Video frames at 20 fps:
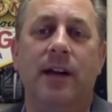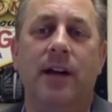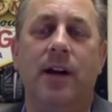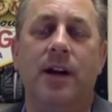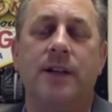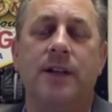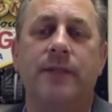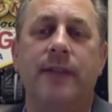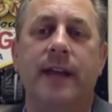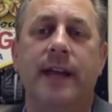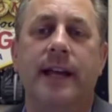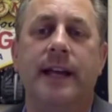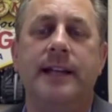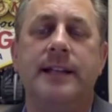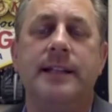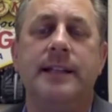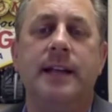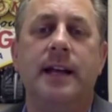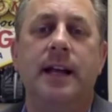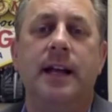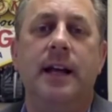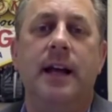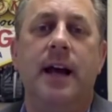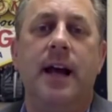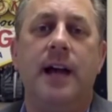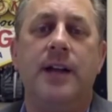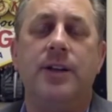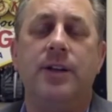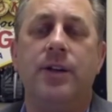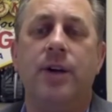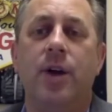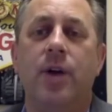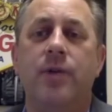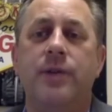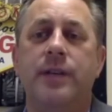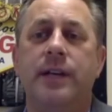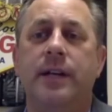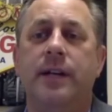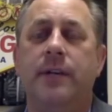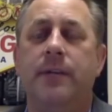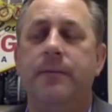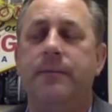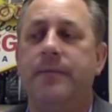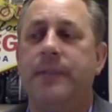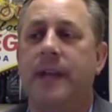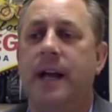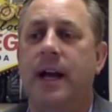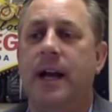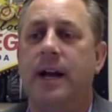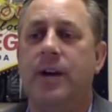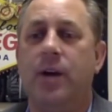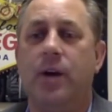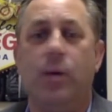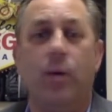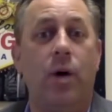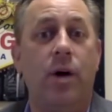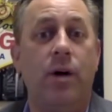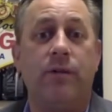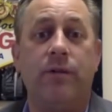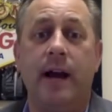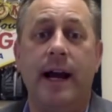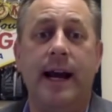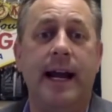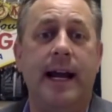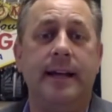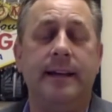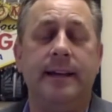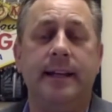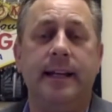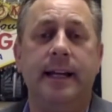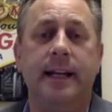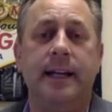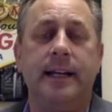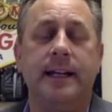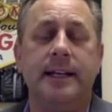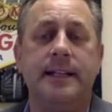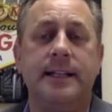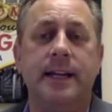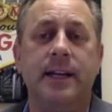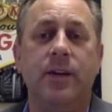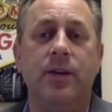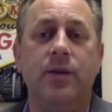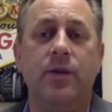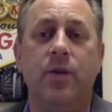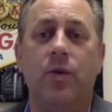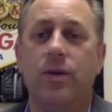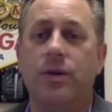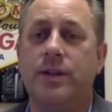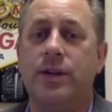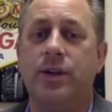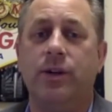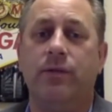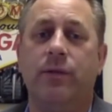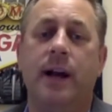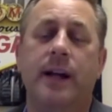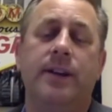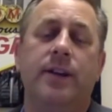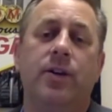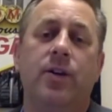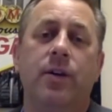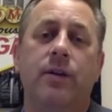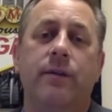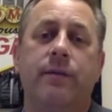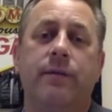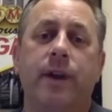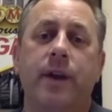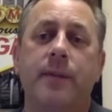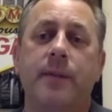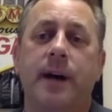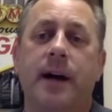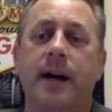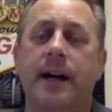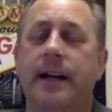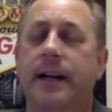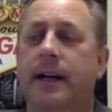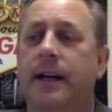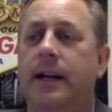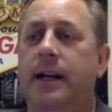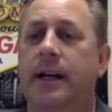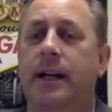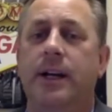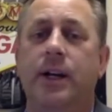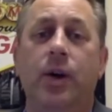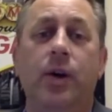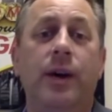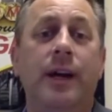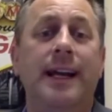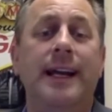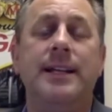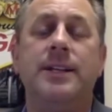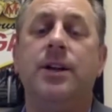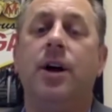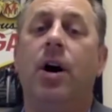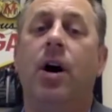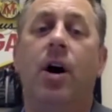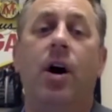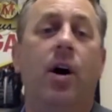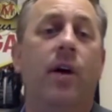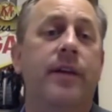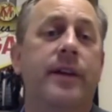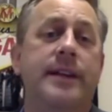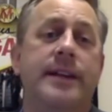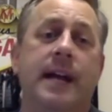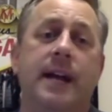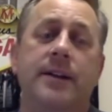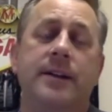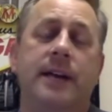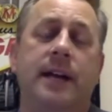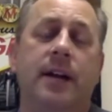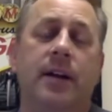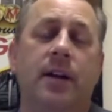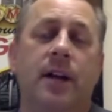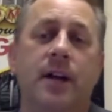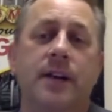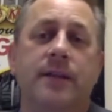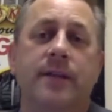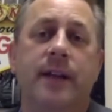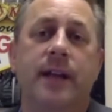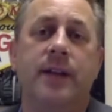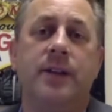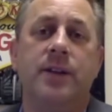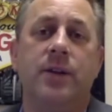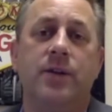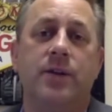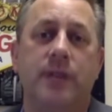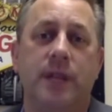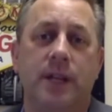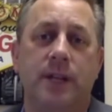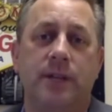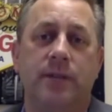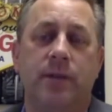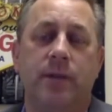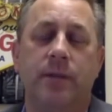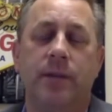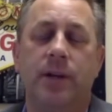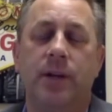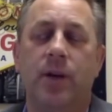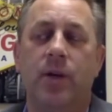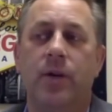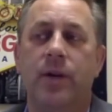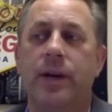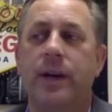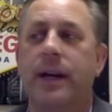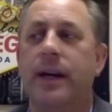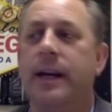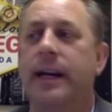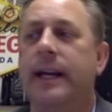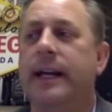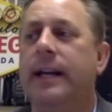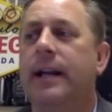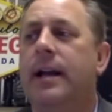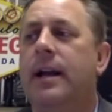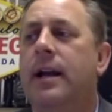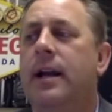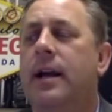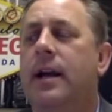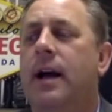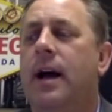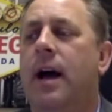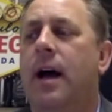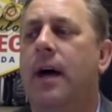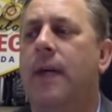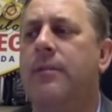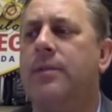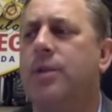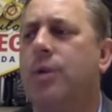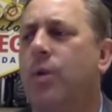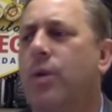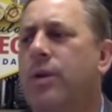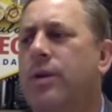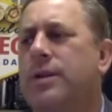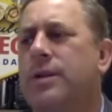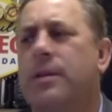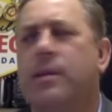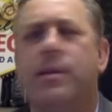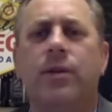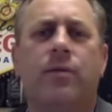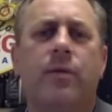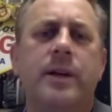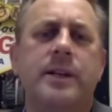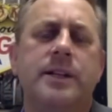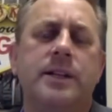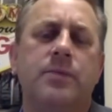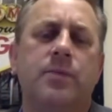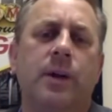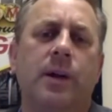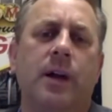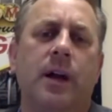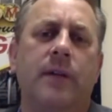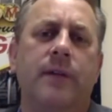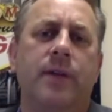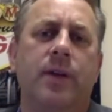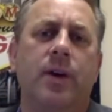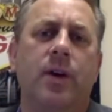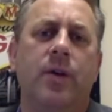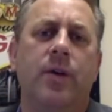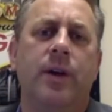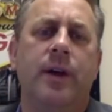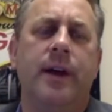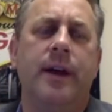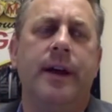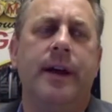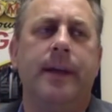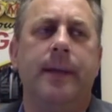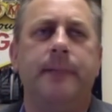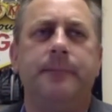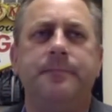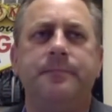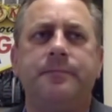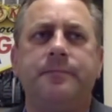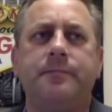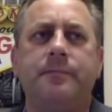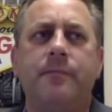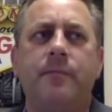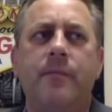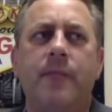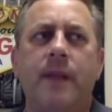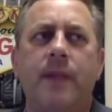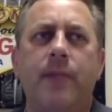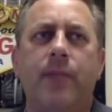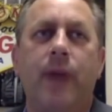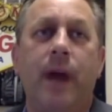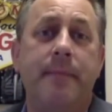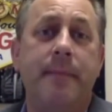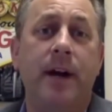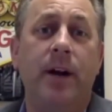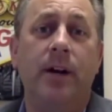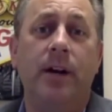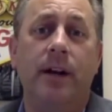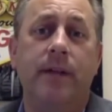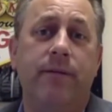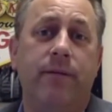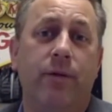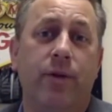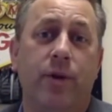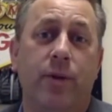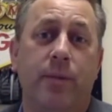Las Vegas. So the hotel, you can walk right out the casino doors and you're right there on Fremont. You can get to all the downtown Las Vegas hotels from the Golden Nugget. So what are some of the reasons we love the Golden Nugget? Primarily for their